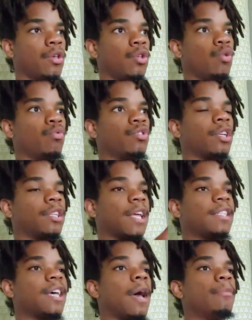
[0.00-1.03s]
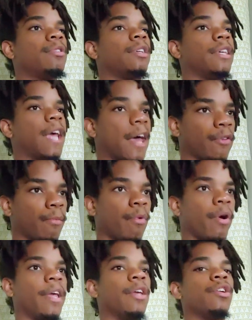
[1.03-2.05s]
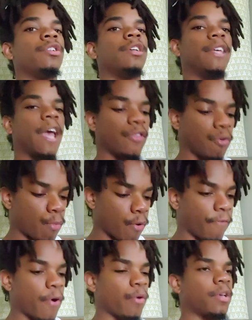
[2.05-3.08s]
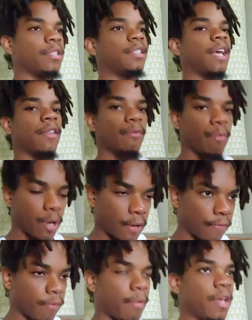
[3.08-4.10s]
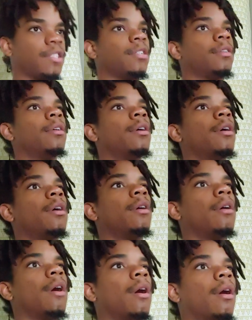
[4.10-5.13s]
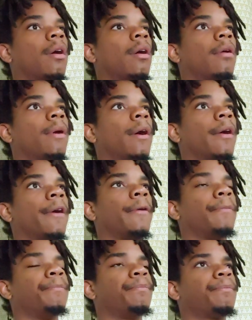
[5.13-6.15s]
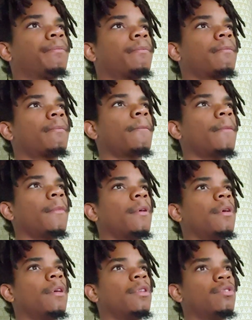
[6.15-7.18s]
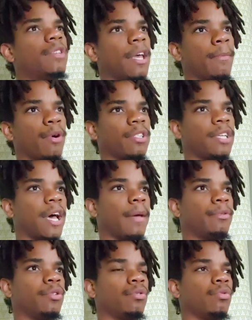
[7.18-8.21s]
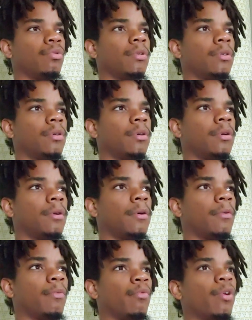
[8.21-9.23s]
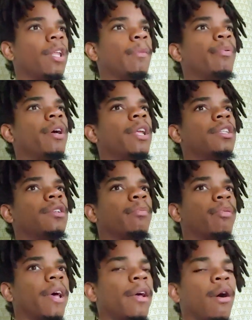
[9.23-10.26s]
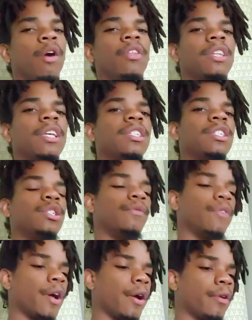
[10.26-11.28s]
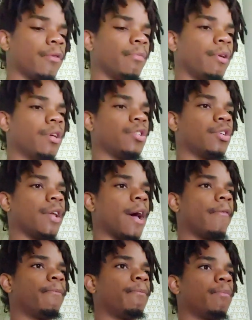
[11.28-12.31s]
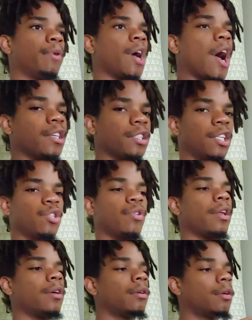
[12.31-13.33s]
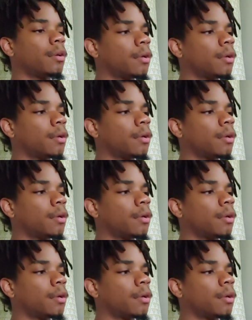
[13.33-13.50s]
you took that time to gather more energy, gather more focus, gather more information, uh, uh, and you take more time to really put into play all the things that you've learned because you're not constantly trying to